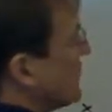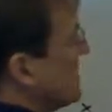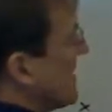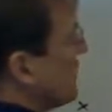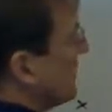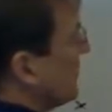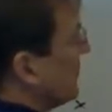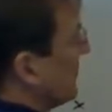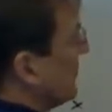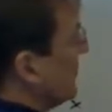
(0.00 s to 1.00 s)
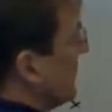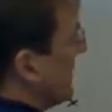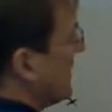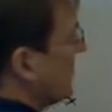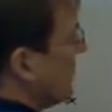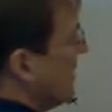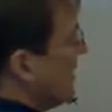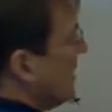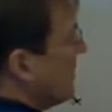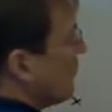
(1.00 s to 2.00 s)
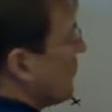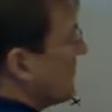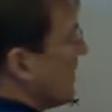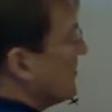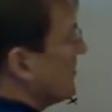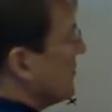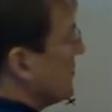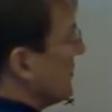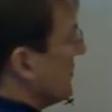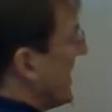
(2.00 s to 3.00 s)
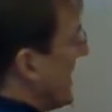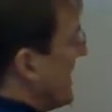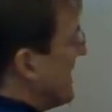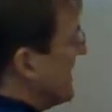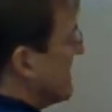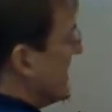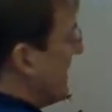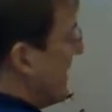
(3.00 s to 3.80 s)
3 times 2 is 6. 4 times 2 is 8.